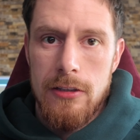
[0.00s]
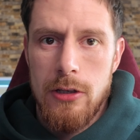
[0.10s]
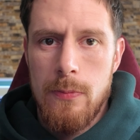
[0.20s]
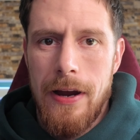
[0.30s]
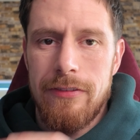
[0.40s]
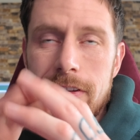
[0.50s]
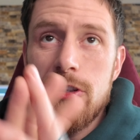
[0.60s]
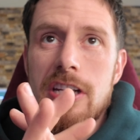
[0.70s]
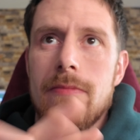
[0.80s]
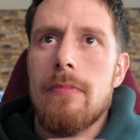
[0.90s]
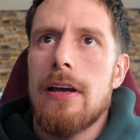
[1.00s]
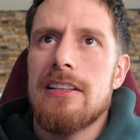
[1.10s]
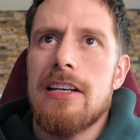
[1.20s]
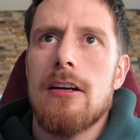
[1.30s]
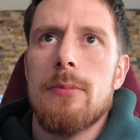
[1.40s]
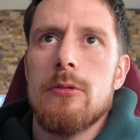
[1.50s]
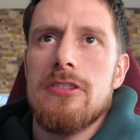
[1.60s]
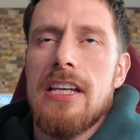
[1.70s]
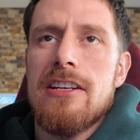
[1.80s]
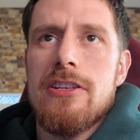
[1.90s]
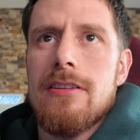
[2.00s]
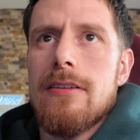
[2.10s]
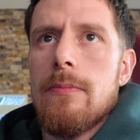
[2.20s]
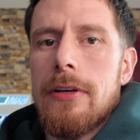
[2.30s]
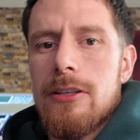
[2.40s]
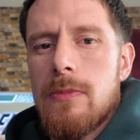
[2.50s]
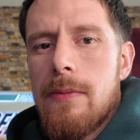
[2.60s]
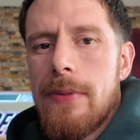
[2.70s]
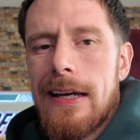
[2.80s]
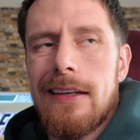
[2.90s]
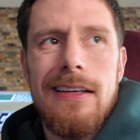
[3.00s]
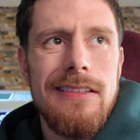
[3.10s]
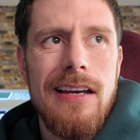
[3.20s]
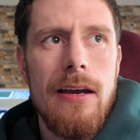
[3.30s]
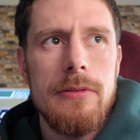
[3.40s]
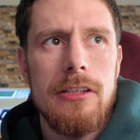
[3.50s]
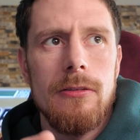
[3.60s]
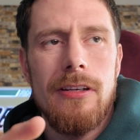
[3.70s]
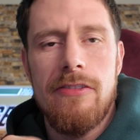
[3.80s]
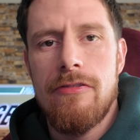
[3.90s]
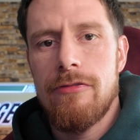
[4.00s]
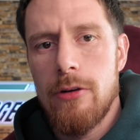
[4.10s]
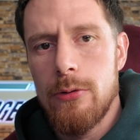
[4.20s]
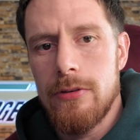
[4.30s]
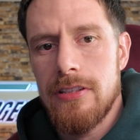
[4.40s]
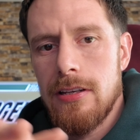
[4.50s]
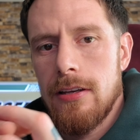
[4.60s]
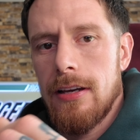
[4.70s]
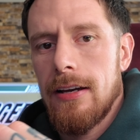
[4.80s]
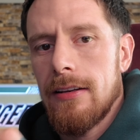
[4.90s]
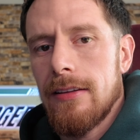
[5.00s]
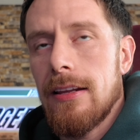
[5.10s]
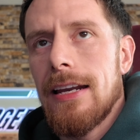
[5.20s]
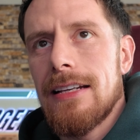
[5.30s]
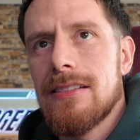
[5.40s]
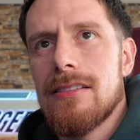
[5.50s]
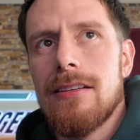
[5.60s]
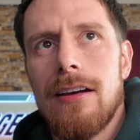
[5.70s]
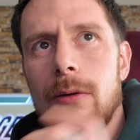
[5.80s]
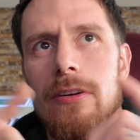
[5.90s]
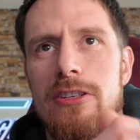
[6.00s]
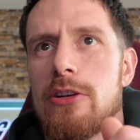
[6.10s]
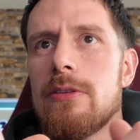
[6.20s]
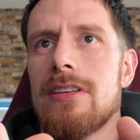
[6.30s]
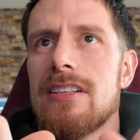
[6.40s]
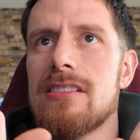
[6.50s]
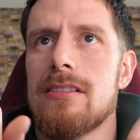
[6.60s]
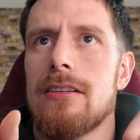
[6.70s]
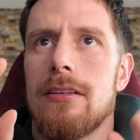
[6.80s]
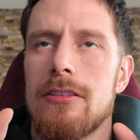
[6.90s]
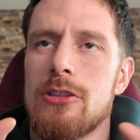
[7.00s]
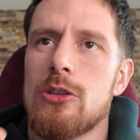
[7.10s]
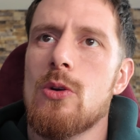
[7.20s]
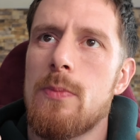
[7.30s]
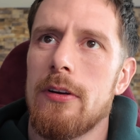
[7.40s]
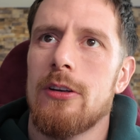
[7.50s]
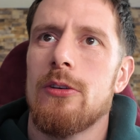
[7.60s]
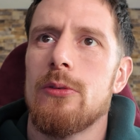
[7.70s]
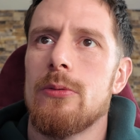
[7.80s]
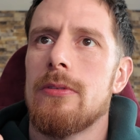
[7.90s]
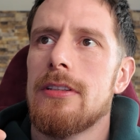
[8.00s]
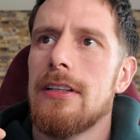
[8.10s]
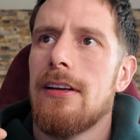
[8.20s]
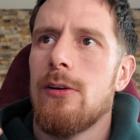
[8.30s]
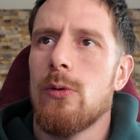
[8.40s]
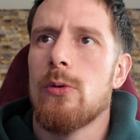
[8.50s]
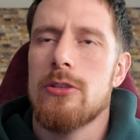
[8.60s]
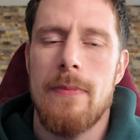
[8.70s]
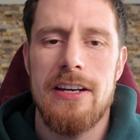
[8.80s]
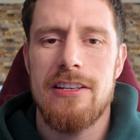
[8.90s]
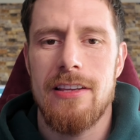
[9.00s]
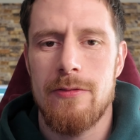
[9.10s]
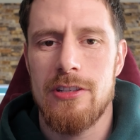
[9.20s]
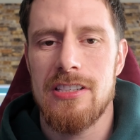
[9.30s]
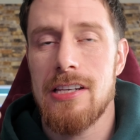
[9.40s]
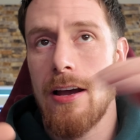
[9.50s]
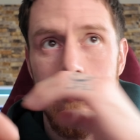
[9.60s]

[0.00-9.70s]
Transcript: So back from the gym, terrible session because my back is absolutely fooked. Nonetheless, I want to show you this. super cool automation that I've just set